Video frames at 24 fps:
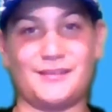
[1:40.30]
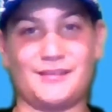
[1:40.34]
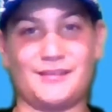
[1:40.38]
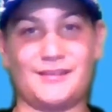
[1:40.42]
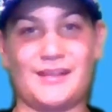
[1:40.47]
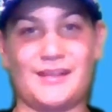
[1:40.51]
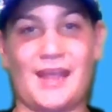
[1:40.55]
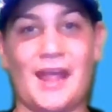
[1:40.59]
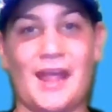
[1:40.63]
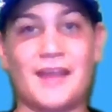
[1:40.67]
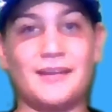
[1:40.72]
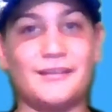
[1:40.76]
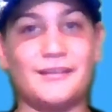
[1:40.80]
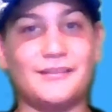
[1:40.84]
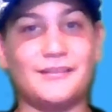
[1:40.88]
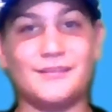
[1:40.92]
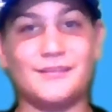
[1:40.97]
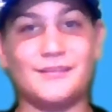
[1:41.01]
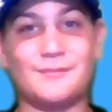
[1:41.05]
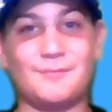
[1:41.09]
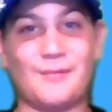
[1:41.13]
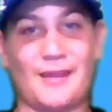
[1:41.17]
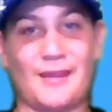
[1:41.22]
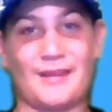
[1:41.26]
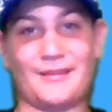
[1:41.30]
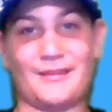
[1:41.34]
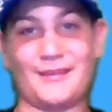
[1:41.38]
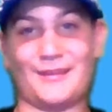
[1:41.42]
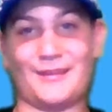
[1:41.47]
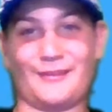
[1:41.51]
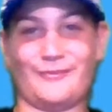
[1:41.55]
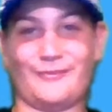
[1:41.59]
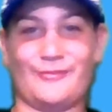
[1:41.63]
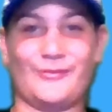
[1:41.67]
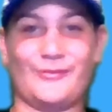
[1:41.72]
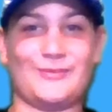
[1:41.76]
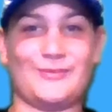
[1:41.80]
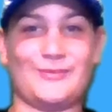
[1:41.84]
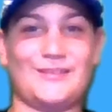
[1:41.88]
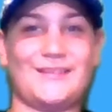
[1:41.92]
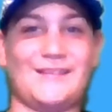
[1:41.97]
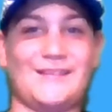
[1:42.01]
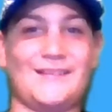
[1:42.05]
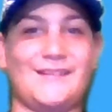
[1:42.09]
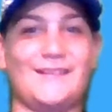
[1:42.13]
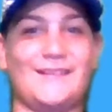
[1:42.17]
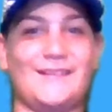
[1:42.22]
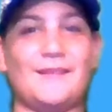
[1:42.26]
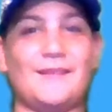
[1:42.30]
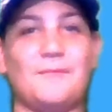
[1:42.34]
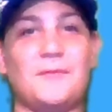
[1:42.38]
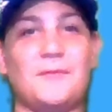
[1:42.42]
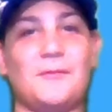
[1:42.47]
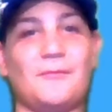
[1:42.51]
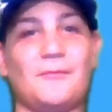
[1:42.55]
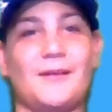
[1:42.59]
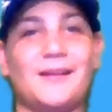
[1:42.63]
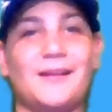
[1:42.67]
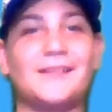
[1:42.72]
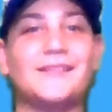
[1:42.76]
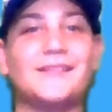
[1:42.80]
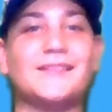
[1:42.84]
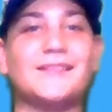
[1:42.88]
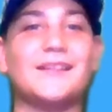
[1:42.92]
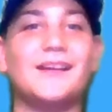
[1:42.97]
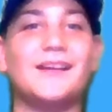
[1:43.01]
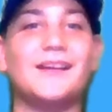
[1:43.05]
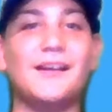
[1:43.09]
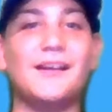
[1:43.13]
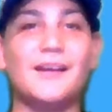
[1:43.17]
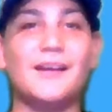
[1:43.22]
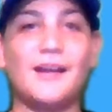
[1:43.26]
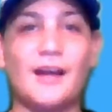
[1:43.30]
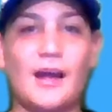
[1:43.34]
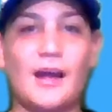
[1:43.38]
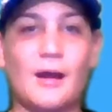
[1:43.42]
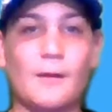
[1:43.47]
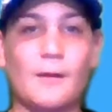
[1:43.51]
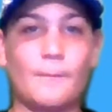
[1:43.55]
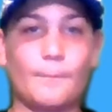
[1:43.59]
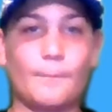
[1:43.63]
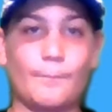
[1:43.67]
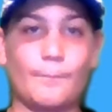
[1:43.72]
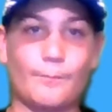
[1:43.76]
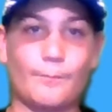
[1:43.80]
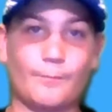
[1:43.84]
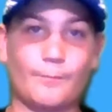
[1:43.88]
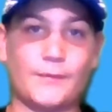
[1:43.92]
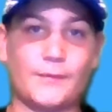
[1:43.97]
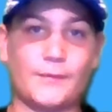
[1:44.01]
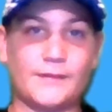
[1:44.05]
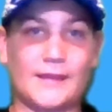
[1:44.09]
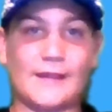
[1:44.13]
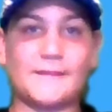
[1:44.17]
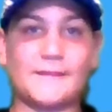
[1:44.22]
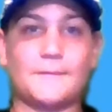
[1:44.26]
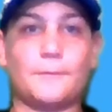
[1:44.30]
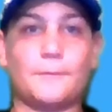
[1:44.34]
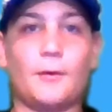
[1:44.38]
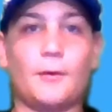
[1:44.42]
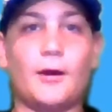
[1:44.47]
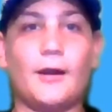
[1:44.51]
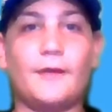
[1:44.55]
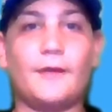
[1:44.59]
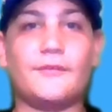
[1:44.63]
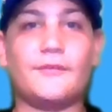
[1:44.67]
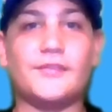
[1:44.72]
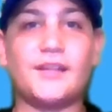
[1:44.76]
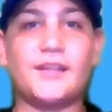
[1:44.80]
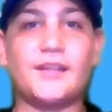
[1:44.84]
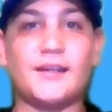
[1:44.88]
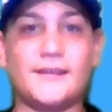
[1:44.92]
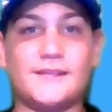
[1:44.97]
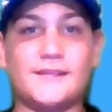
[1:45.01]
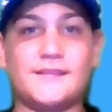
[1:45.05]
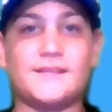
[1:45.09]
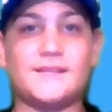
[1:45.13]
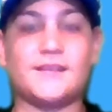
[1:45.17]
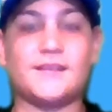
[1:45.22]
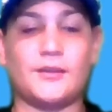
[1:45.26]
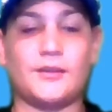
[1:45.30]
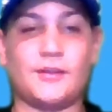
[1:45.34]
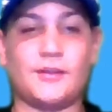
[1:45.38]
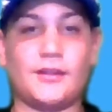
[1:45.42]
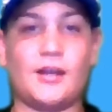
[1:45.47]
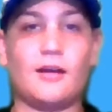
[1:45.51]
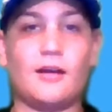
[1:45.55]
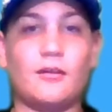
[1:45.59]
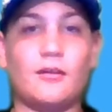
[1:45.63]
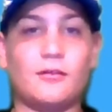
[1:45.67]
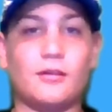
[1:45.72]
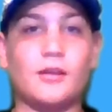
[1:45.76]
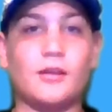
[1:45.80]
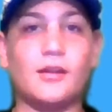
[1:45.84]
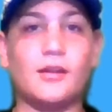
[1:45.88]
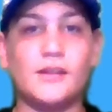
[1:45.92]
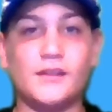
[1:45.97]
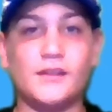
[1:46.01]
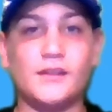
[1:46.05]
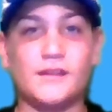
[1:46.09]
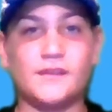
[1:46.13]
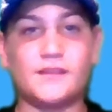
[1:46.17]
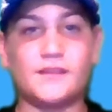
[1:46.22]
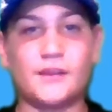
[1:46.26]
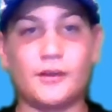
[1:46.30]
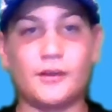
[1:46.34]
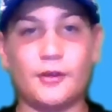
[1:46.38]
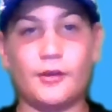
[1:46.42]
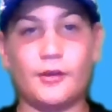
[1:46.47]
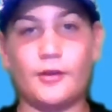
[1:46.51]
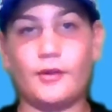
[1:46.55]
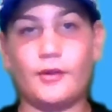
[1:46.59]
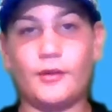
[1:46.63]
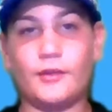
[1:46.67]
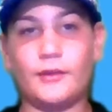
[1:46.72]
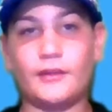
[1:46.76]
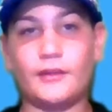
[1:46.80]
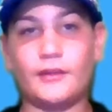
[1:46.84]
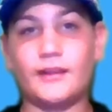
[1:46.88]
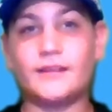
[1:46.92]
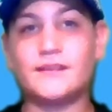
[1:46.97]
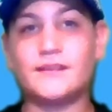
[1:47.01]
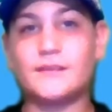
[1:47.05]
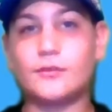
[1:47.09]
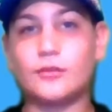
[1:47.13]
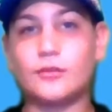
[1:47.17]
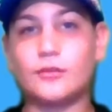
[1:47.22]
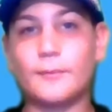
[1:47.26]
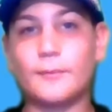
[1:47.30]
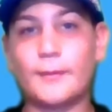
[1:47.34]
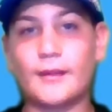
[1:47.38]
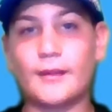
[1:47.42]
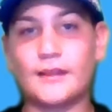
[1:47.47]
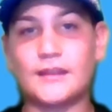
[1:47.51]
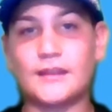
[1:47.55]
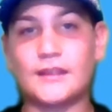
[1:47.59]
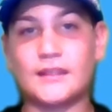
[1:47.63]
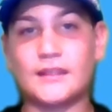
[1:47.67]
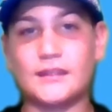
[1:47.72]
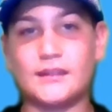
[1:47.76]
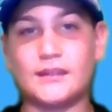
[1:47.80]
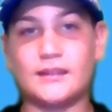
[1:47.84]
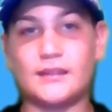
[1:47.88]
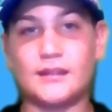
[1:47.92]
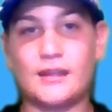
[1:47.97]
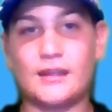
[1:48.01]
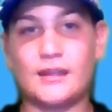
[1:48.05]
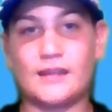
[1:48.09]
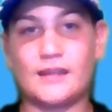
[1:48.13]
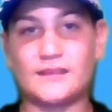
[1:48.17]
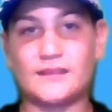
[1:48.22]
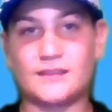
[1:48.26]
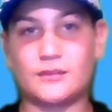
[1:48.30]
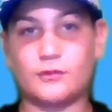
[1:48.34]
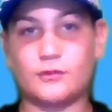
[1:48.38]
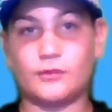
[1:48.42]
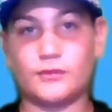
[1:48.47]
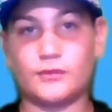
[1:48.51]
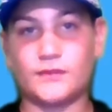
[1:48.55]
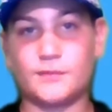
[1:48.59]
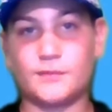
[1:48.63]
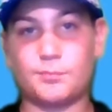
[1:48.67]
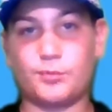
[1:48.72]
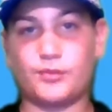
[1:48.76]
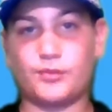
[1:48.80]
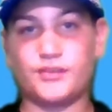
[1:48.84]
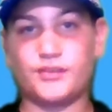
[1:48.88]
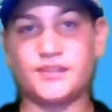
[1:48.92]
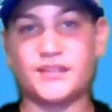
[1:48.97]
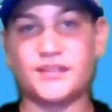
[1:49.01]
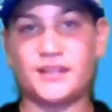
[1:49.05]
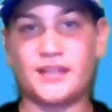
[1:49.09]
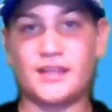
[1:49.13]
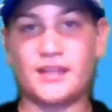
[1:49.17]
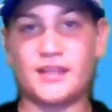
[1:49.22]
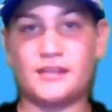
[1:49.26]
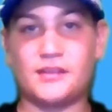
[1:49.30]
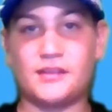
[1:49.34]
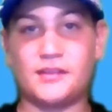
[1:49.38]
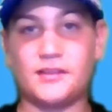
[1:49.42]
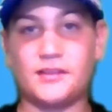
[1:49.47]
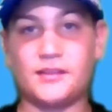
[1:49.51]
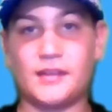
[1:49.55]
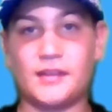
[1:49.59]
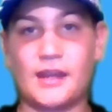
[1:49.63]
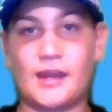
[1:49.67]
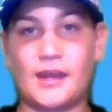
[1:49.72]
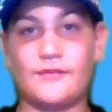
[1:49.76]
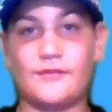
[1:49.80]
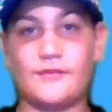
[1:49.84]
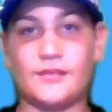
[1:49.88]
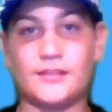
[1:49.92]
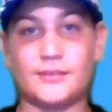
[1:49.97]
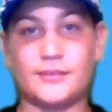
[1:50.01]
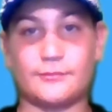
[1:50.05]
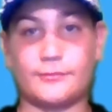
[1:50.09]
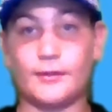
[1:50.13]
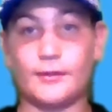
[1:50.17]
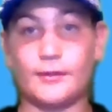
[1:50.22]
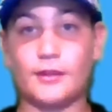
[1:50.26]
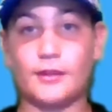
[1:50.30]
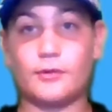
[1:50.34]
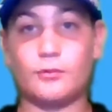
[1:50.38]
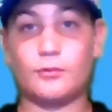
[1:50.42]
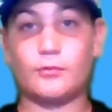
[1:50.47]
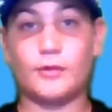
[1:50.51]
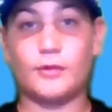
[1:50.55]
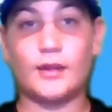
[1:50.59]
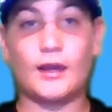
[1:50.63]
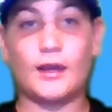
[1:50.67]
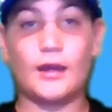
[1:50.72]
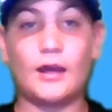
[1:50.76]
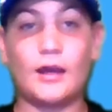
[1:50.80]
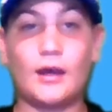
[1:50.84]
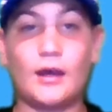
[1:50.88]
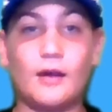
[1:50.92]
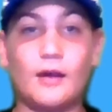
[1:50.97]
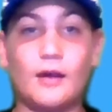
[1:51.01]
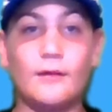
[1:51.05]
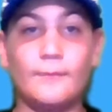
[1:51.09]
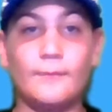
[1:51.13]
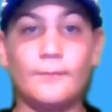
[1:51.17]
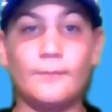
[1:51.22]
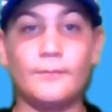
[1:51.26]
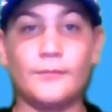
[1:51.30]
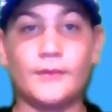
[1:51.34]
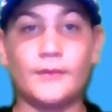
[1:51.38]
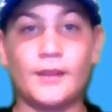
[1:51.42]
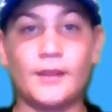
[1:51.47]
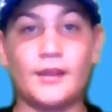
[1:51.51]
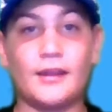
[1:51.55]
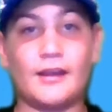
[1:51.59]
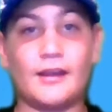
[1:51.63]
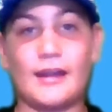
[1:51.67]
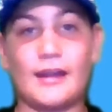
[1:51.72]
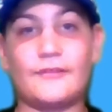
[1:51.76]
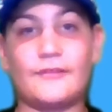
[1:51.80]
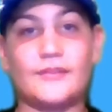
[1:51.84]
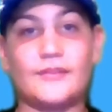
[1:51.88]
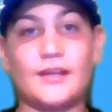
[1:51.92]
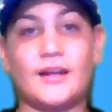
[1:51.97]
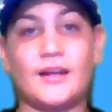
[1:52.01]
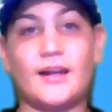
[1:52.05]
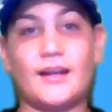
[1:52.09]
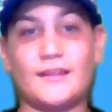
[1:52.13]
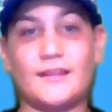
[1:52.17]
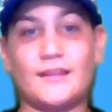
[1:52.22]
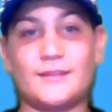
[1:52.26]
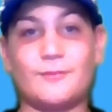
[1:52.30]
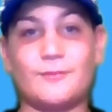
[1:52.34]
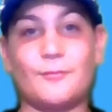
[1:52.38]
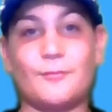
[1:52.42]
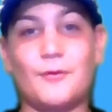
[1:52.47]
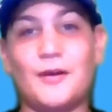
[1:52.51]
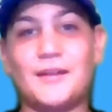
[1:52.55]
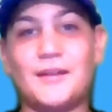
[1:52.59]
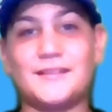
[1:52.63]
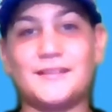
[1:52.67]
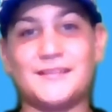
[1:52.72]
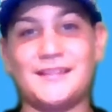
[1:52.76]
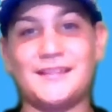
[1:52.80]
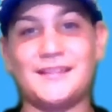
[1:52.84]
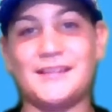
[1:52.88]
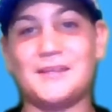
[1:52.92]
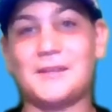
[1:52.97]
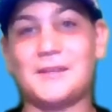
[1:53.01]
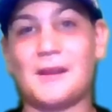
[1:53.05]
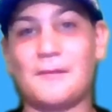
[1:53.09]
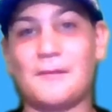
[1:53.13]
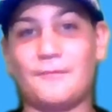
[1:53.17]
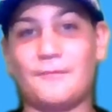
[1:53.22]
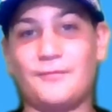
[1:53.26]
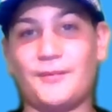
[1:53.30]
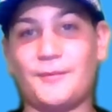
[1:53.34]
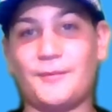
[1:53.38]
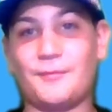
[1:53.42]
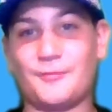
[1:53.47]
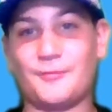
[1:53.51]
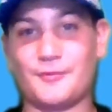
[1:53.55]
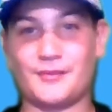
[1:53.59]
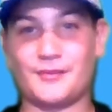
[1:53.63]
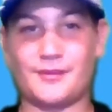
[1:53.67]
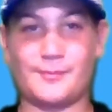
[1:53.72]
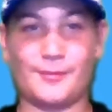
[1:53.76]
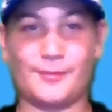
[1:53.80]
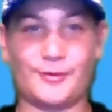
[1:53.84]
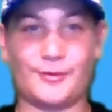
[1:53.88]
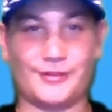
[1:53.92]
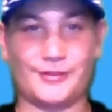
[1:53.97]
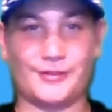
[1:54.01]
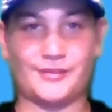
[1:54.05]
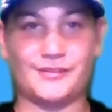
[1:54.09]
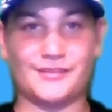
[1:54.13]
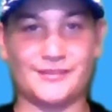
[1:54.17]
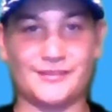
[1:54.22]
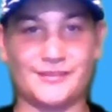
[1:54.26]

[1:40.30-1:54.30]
can barely afford to let me race. But that's why I've started so young. So let's talk about the Escort sports sedan that you have. It's a really cool car. I have to ask, why is the nickname Flipper on the bonnet?